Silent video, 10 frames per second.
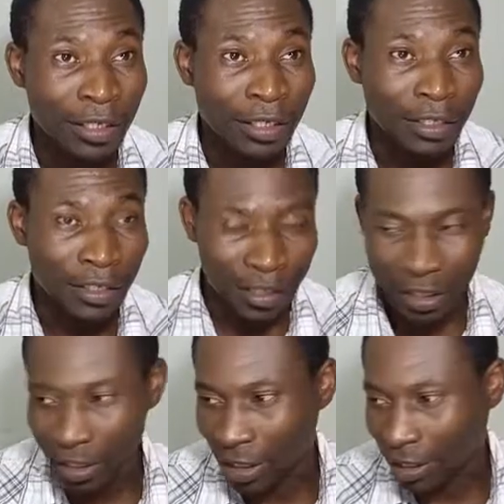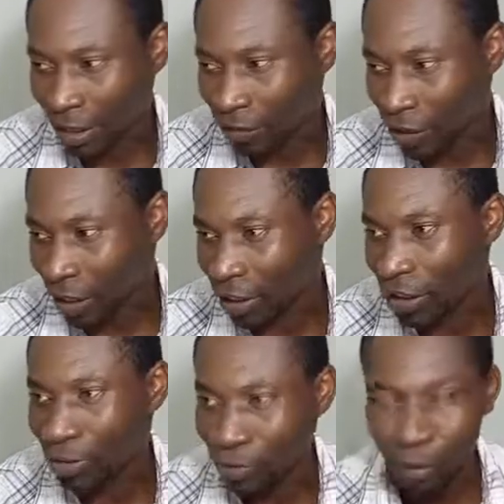They say that Africa is a
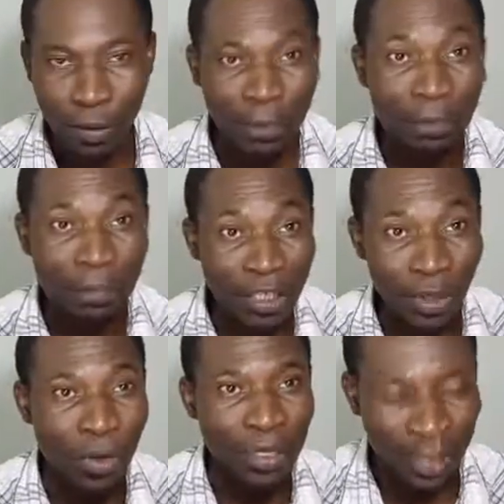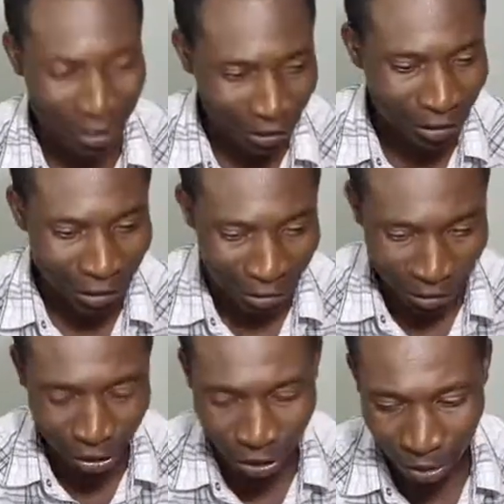problem, major one is
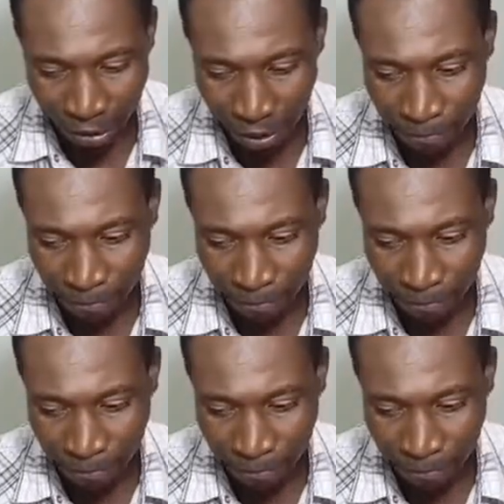corruption.